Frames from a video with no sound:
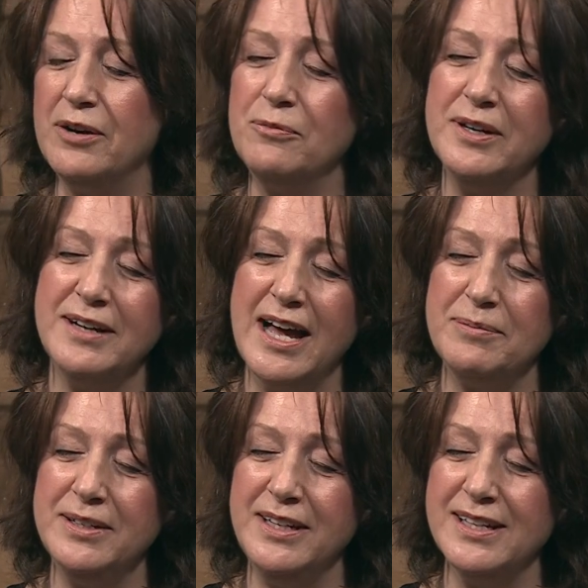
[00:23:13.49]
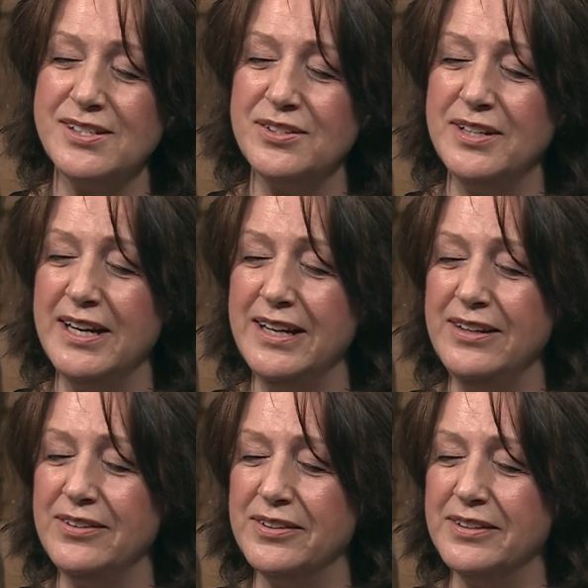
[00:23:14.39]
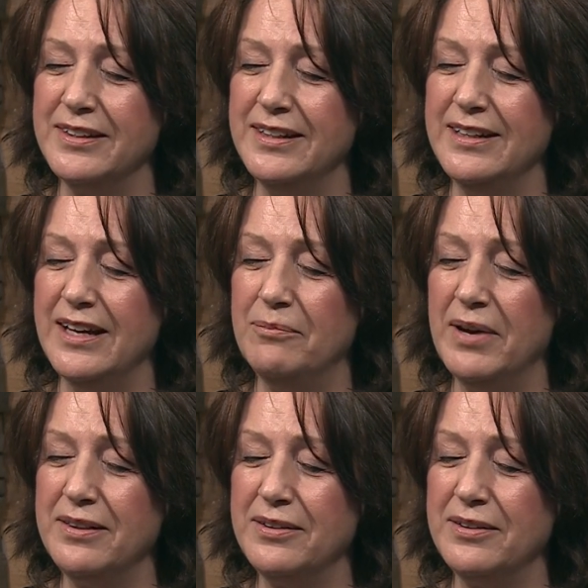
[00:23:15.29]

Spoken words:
what happened yesterday or a month ago.